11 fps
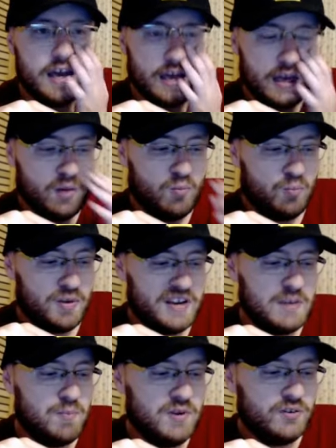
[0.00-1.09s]
But it
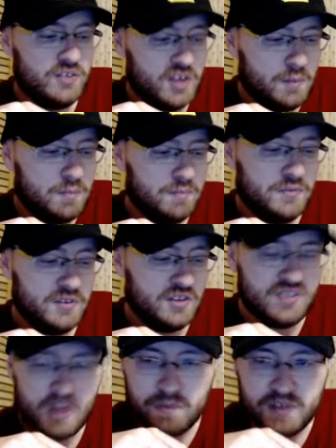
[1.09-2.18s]
builds up to
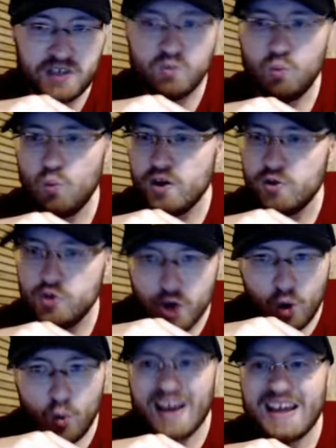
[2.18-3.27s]
something where
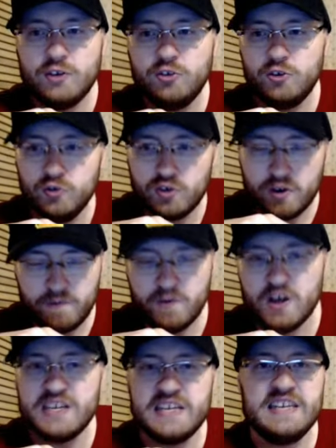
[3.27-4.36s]
no answers are
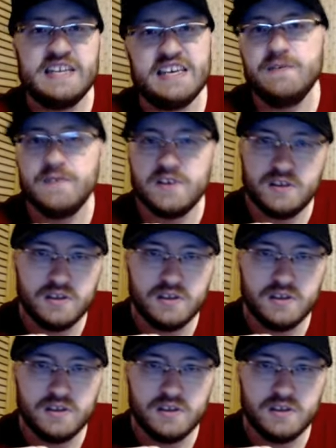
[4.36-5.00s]
fucking given